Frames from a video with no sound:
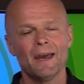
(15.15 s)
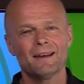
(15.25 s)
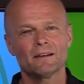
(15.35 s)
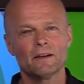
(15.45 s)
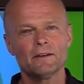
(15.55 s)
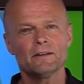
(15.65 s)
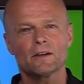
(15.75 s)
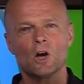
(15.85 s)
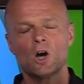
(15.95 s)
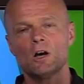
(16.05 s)
And a lot of the
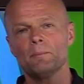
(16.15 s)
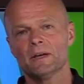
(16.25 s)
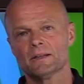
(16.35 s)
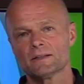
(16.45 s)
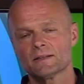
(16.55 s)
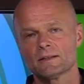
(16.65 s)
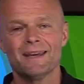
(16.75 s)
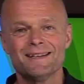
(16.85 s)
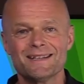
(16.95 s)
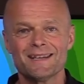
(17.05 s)
comments
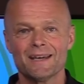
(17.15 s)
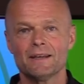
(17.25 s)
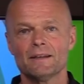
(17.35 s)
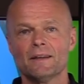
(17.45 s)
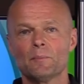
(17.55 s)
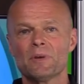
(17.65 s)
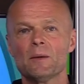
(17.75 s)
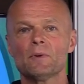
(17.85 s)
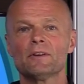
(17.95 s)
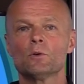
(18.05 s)
indicated that
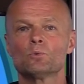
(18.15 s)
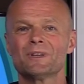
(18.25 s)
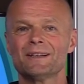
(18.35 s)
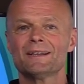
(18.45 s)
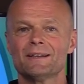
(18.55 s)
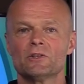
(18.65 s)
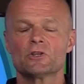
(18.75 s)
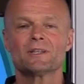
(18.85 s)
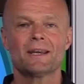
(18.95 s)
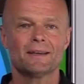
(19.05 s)
people don't really
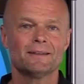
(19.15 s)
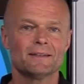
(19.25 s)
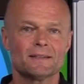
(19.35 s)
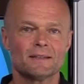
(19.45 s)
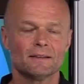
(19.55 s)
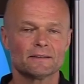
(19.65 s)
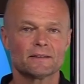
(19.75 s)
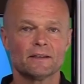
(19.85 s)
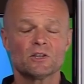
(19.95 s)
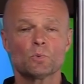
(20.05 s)
understand this still.
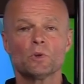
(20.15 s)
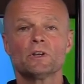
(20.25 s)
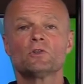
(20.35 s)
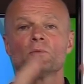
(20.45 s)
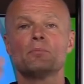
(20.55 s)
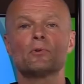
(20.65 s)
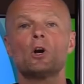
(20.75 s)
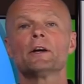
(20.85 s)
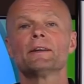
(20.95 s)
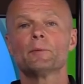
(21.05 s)
So I just wanted to
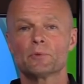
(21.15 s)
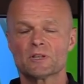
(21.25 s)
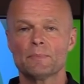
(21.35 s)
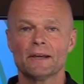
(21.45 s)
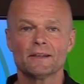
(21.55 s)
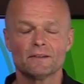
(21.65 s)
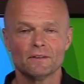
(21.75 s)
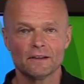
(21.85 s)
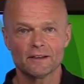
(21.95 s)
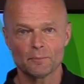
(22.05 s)
broaden the perspective
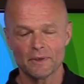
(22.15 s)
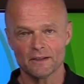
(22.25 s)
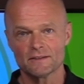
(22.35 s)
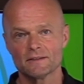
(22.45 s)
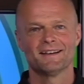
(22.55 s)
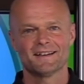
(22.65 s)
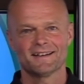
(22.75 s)
a little bit.